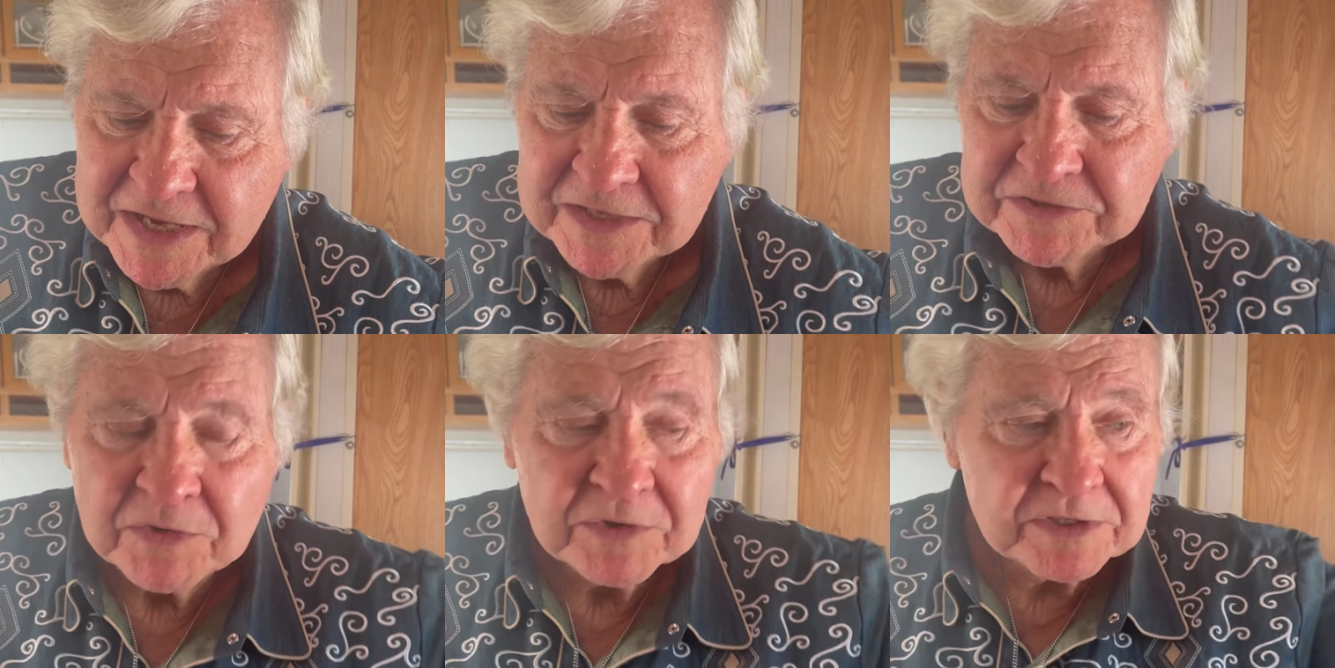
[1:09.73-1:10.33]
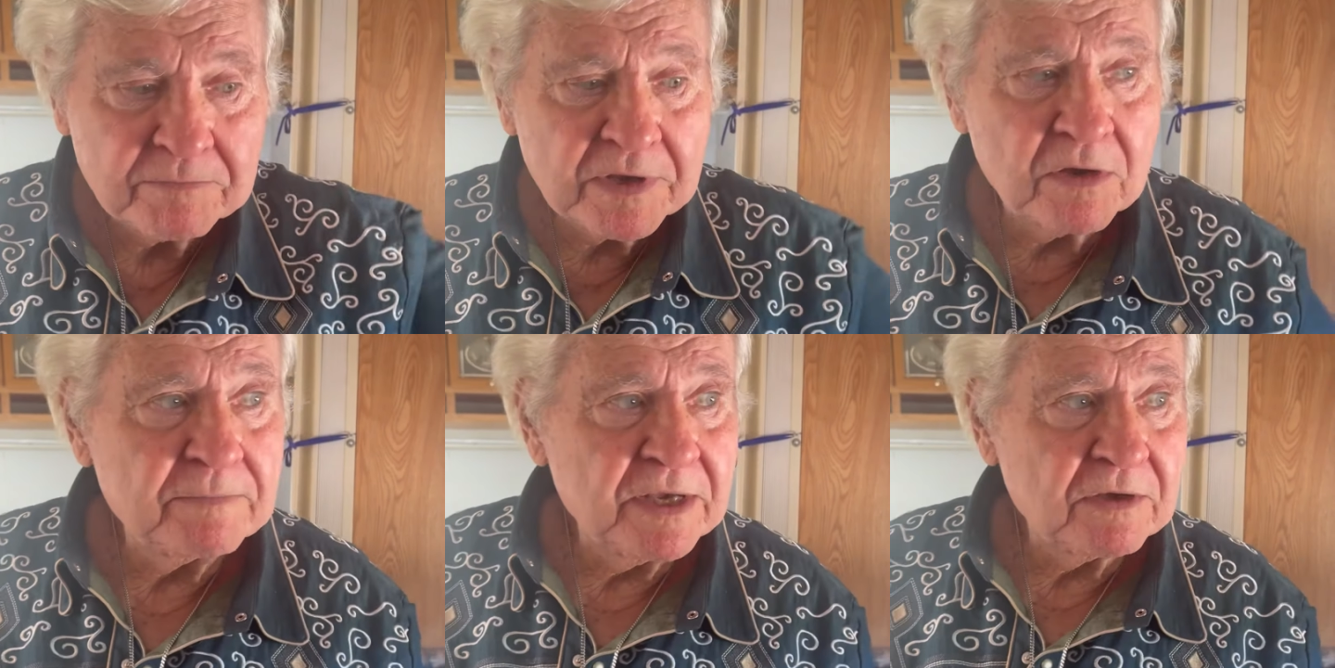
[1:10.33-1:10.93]
So it's
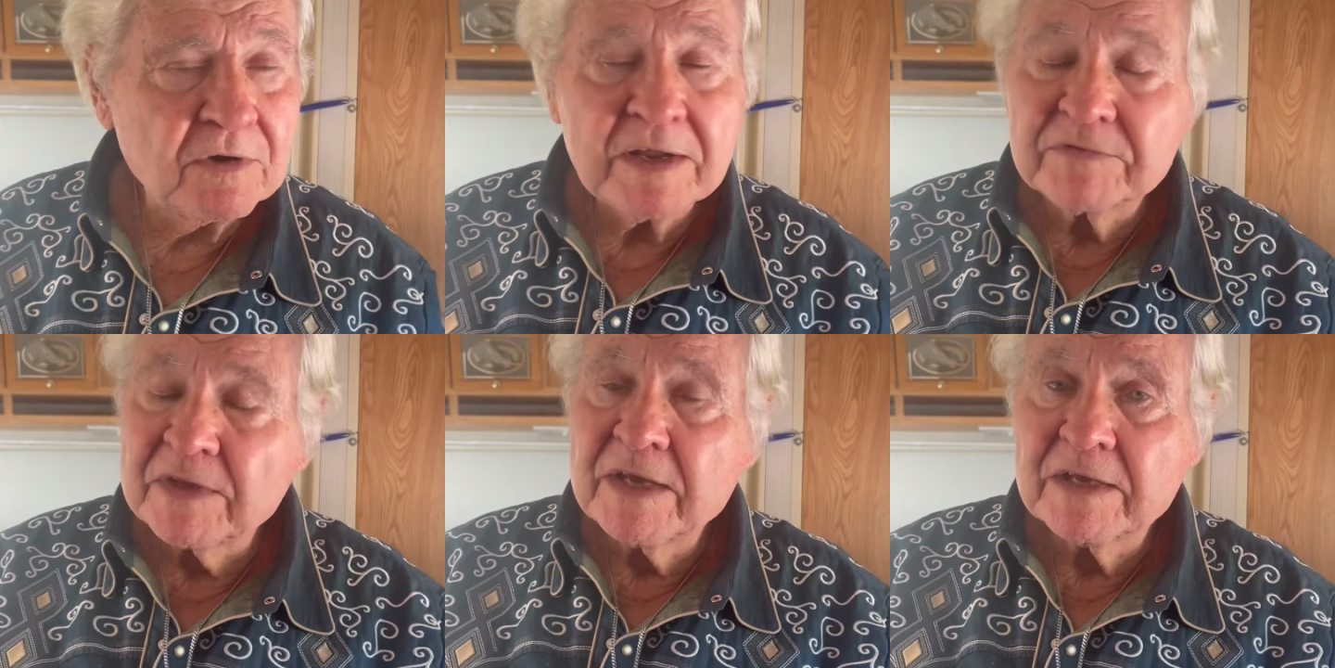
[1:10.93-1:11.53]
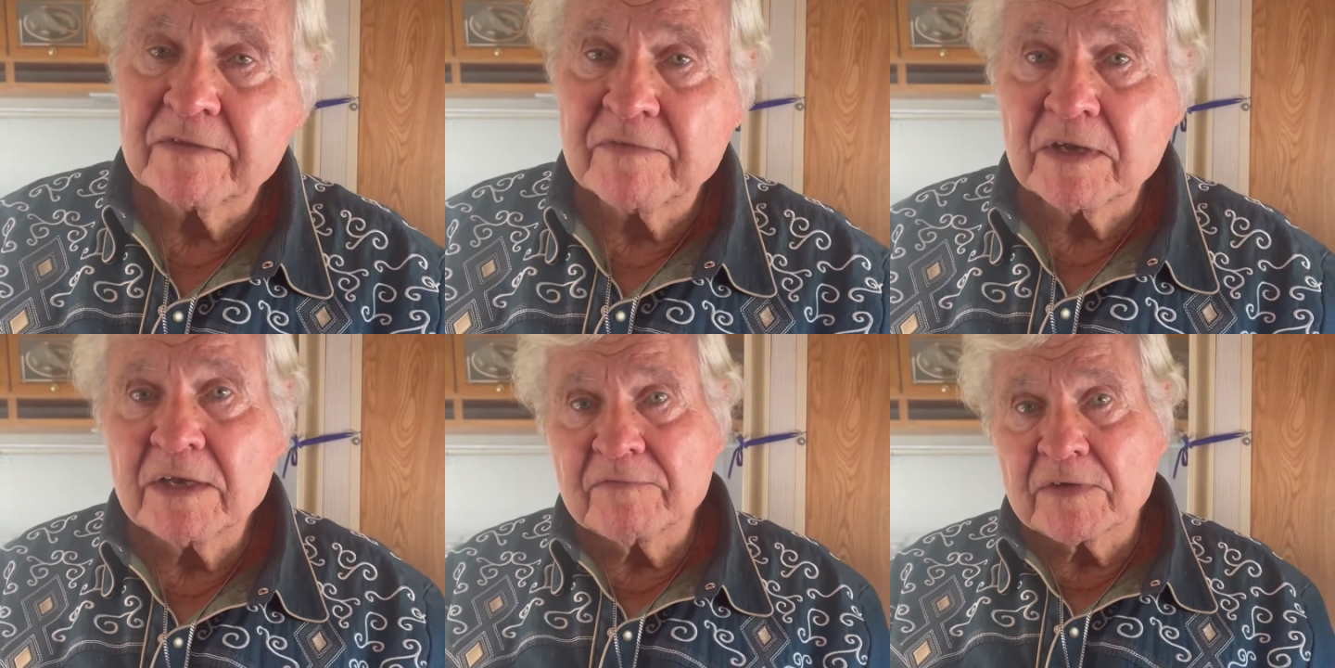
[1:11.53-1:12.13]
going to be a great thing. You
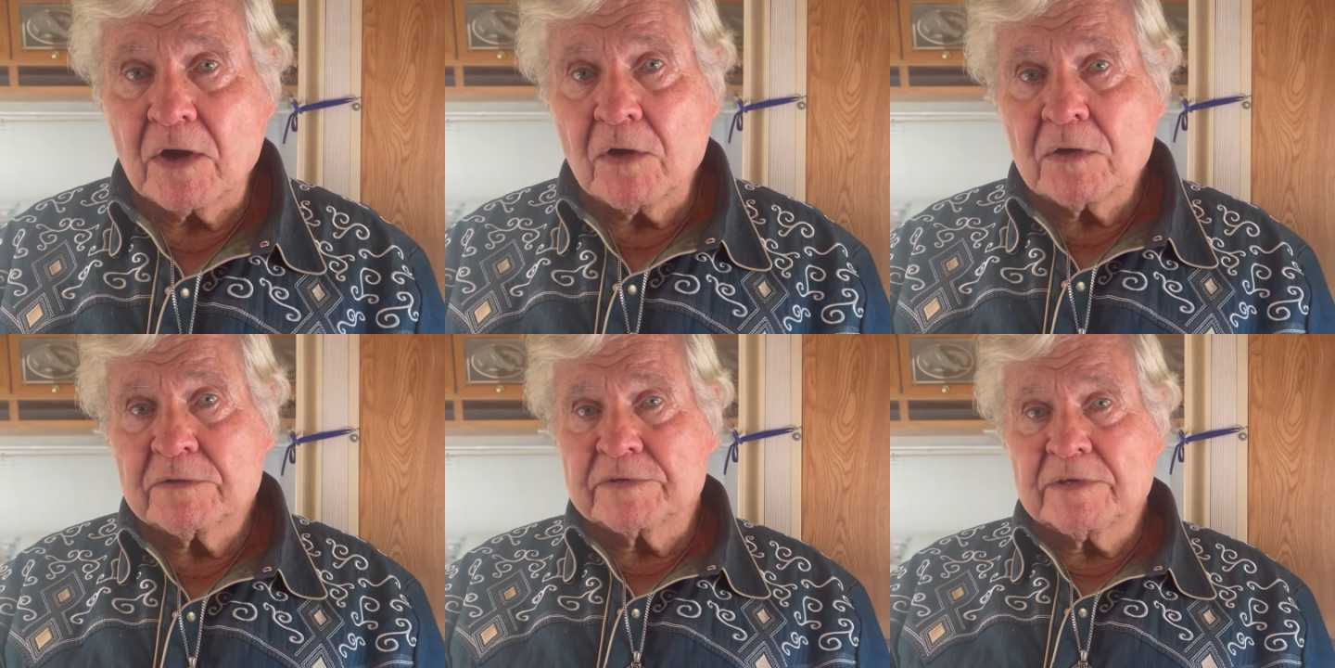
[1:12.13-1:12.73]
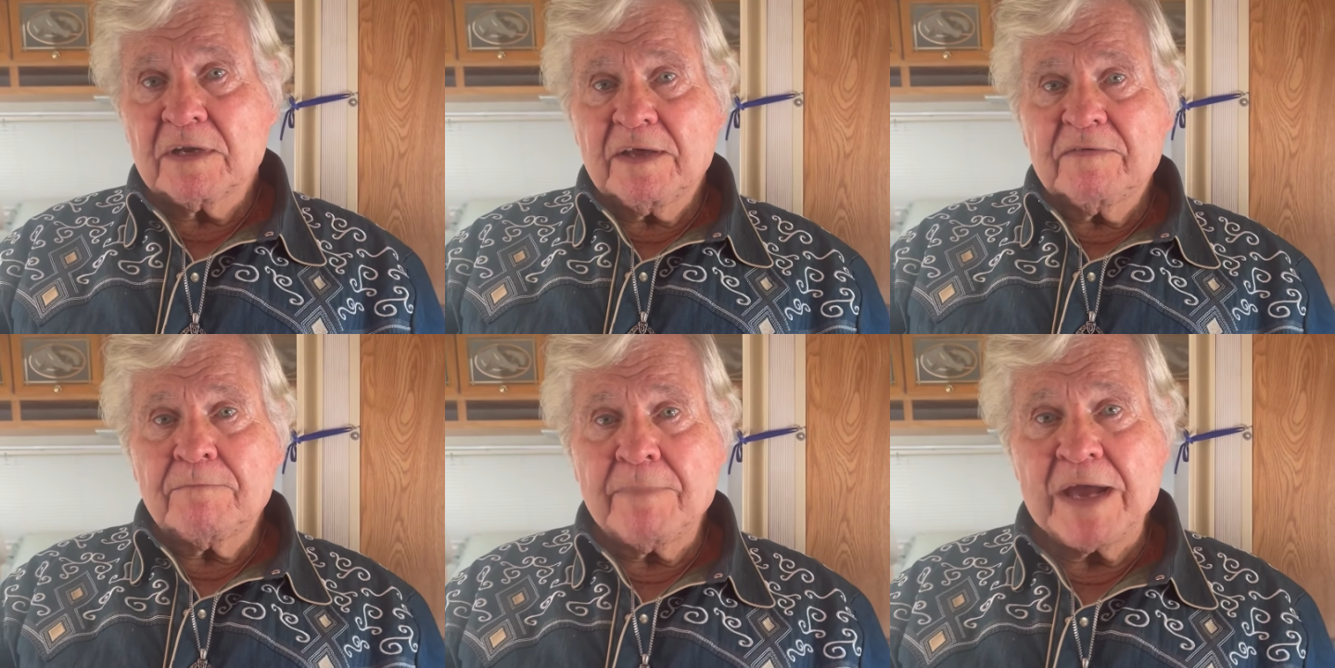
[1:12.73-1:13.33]
love cars, you love
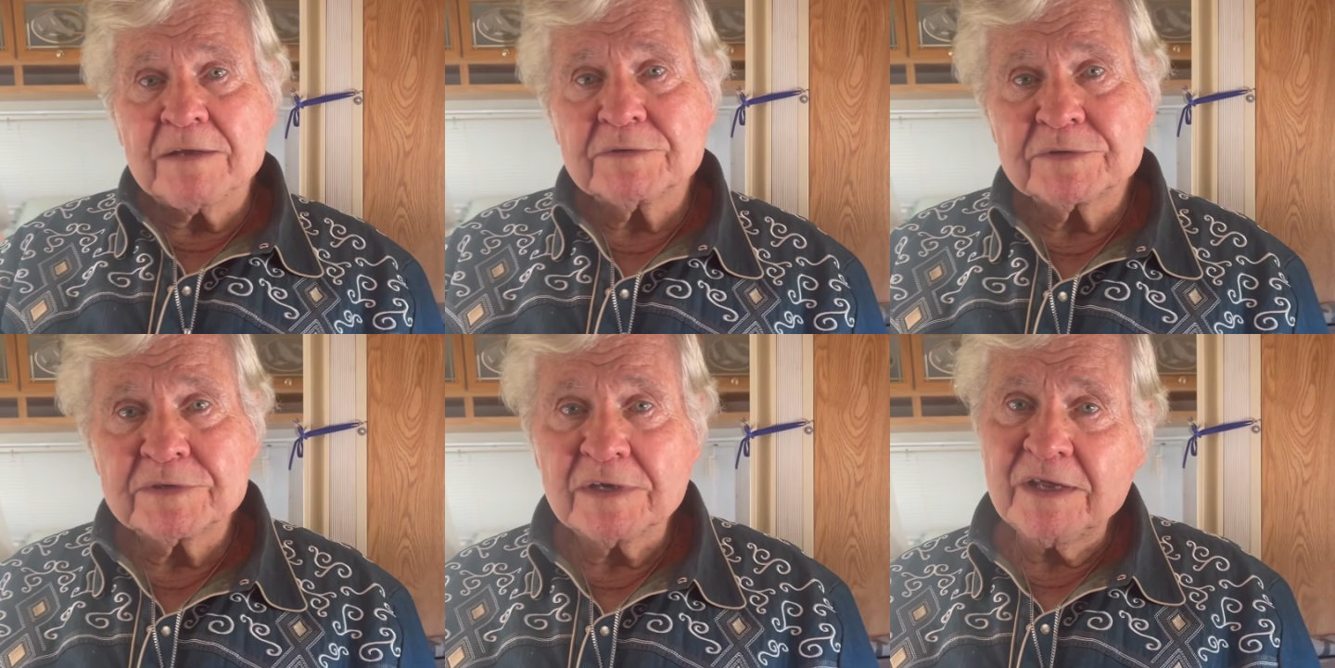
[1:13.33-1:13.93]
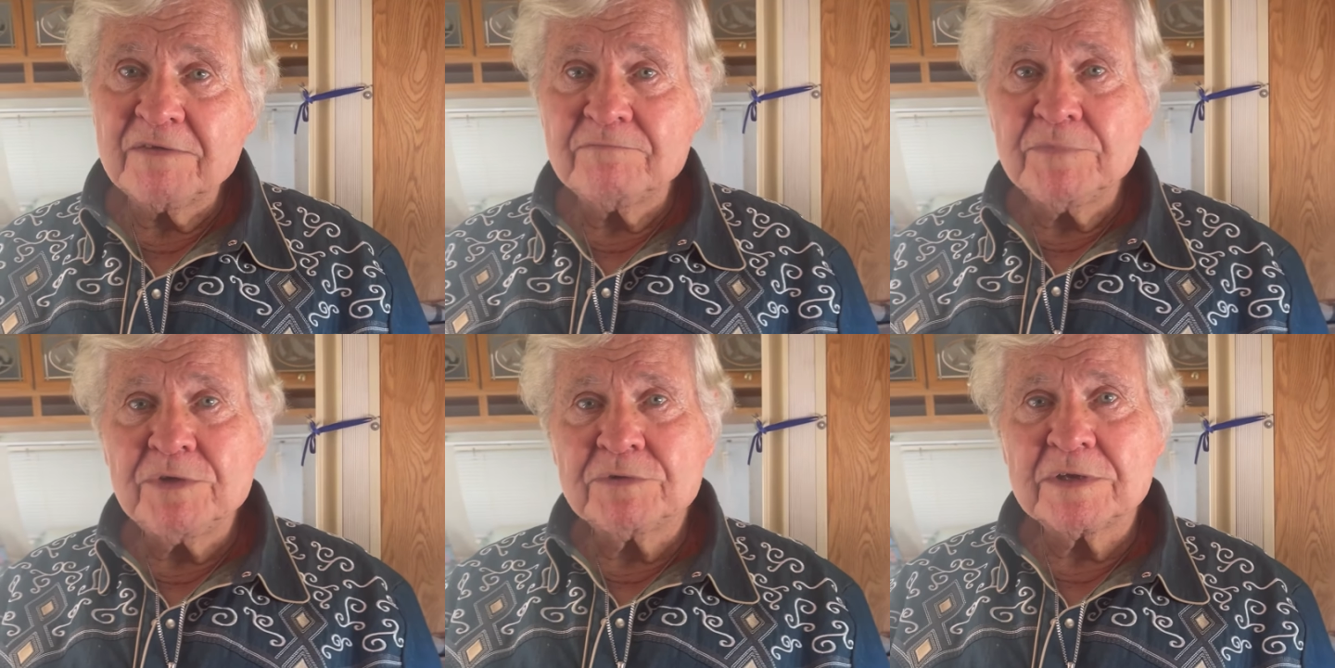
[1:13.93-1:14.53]
the mountains, you love
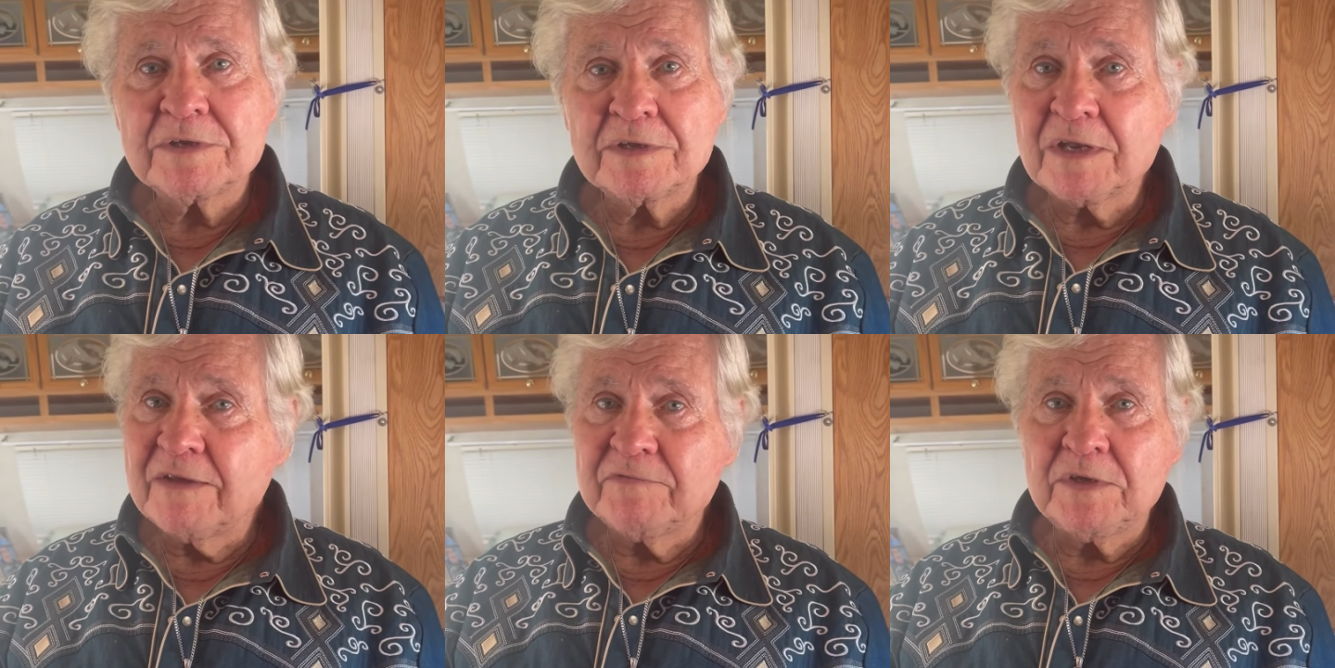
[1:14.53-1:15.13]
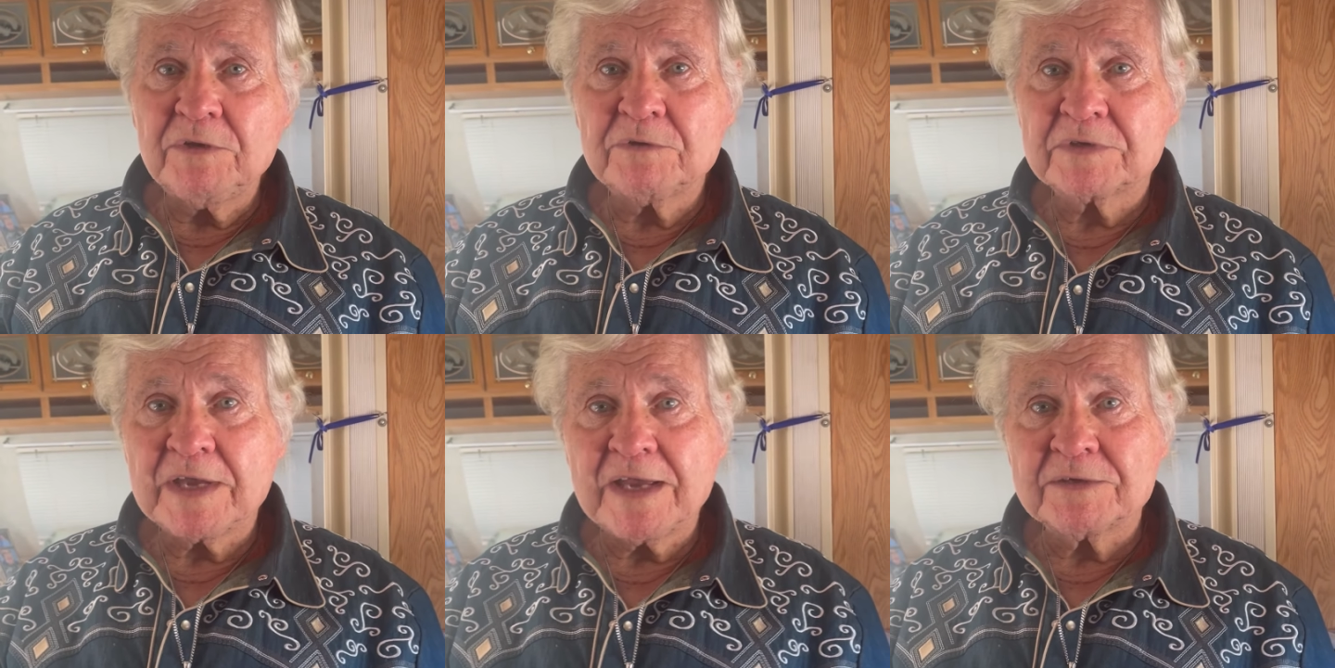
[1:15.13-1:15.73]
music, you love the Dukes
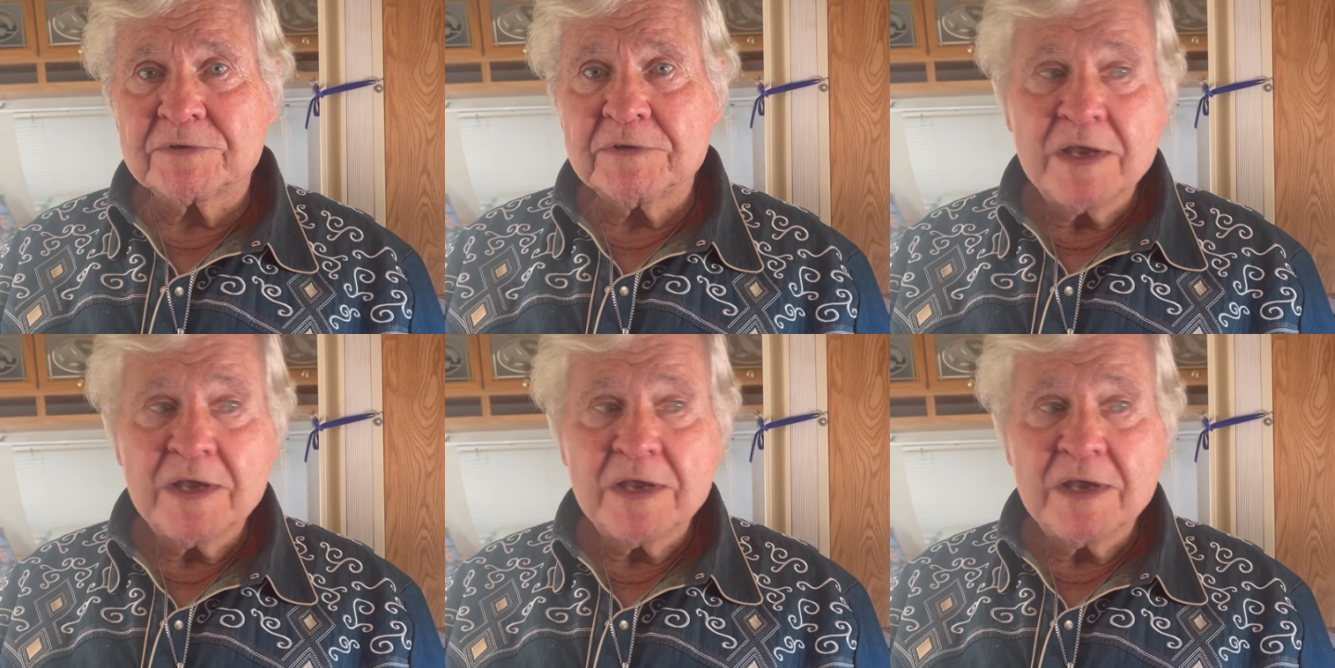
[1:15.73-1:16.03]
of Hazzard.